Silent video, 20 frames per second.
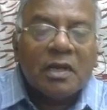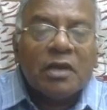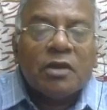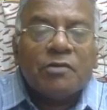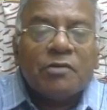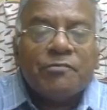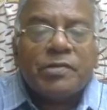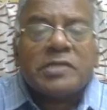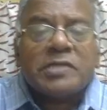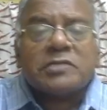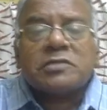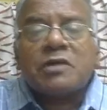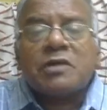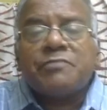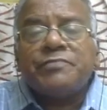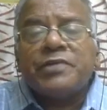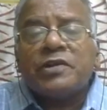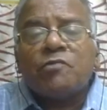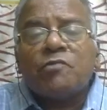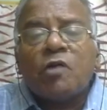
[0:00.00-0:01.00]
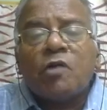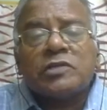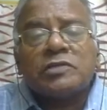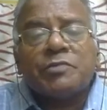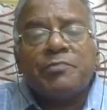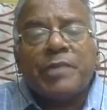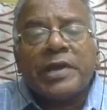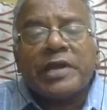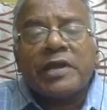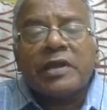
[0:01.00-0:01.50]
Which step involves
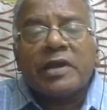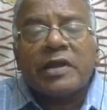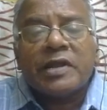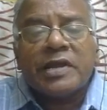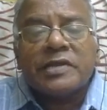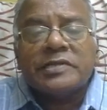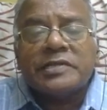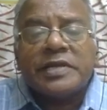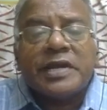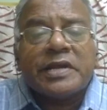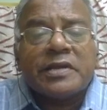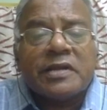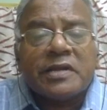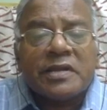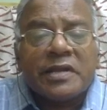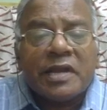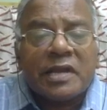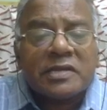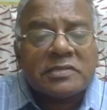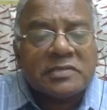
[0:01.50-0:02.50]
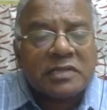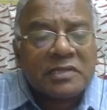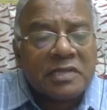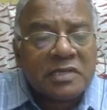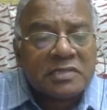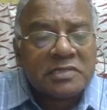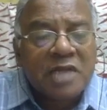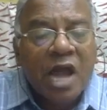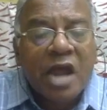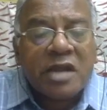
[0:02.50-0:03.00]
making an educated guess in
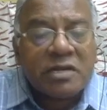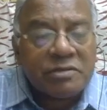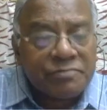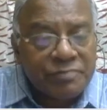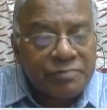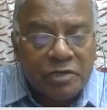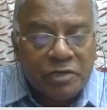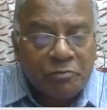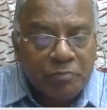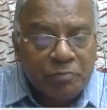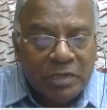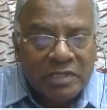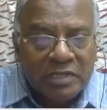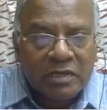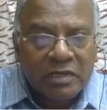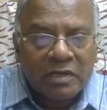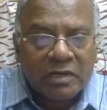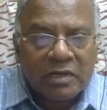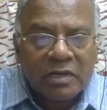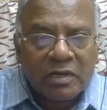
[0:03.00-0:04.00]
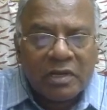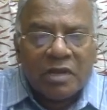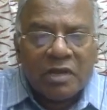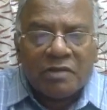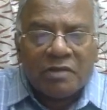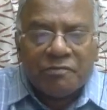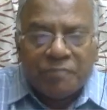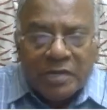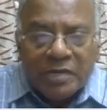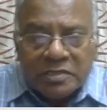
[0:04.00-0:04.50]
the scientific method?
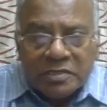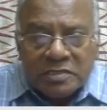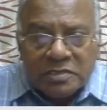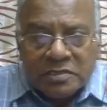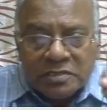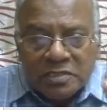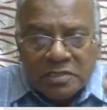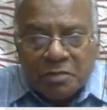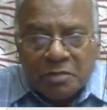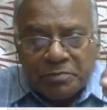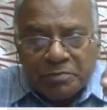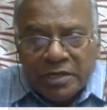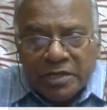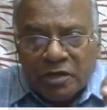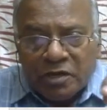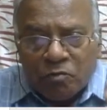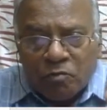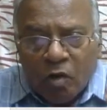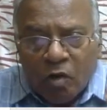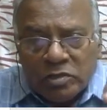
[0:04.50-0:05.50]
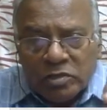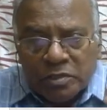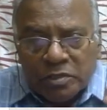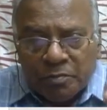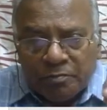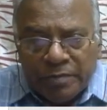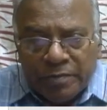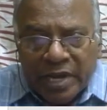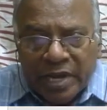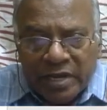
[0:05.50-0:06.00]
Which step involves
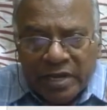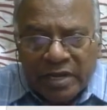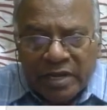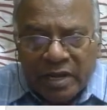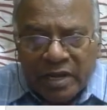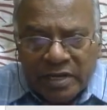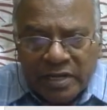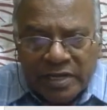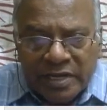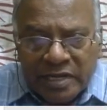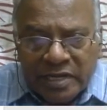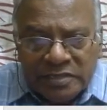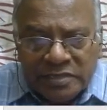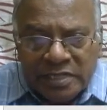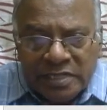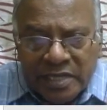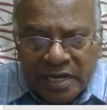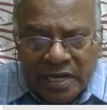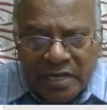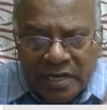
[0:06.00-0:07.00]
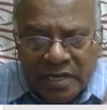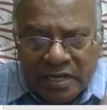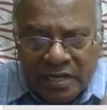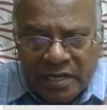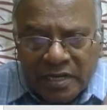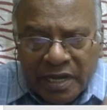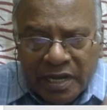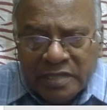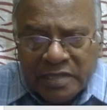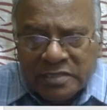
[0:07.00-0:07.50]
making an
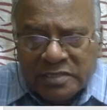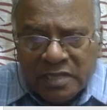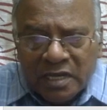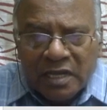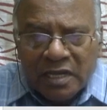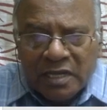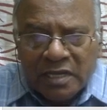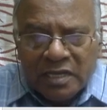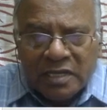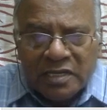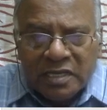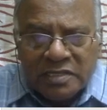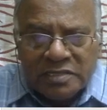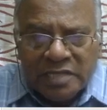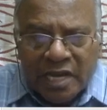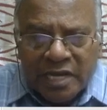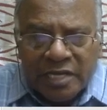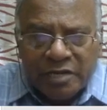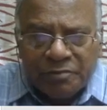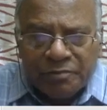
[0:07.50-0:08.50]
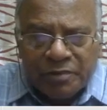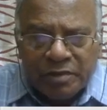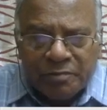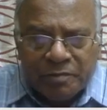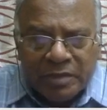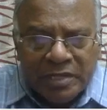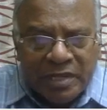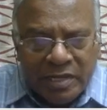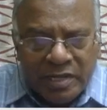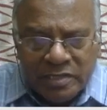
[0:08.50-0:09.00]
educated guess in the scientific
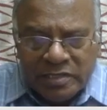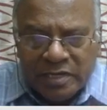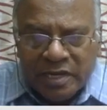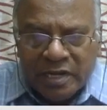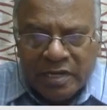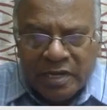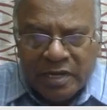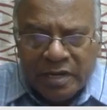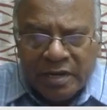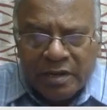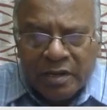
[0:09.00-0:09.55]
method? Educated